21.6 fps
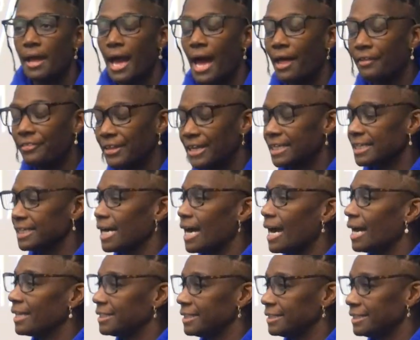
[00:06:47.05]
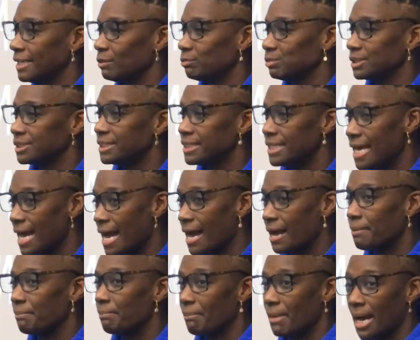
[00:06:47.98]
I thank God that that was
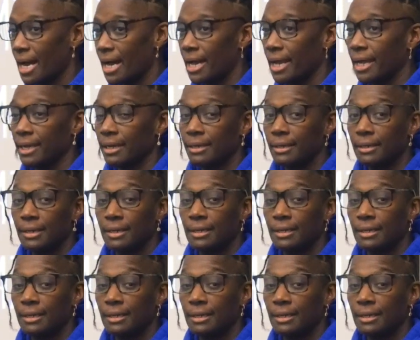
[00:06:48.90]
not my